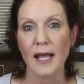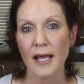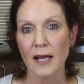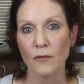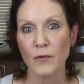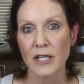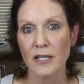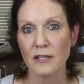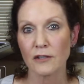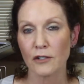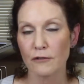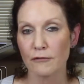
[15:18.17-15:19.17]
and we
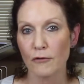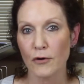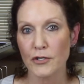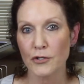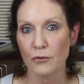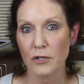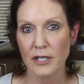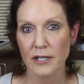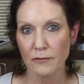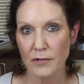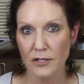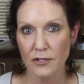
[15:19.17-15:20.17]
look forward to
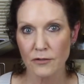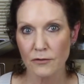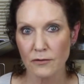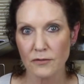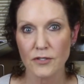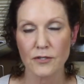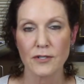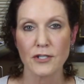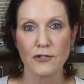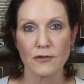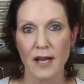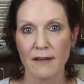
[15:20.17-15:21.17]
working with you so
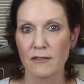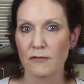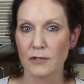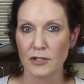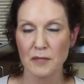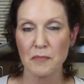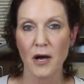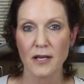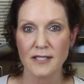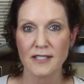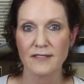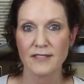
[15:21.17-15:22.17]
that you have a really
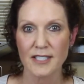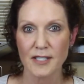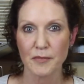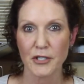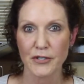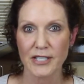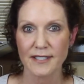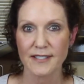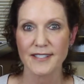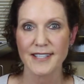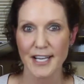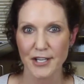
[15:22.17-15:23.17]
positive
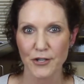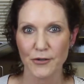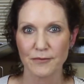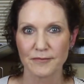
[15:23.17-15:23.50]
experience. Thank you.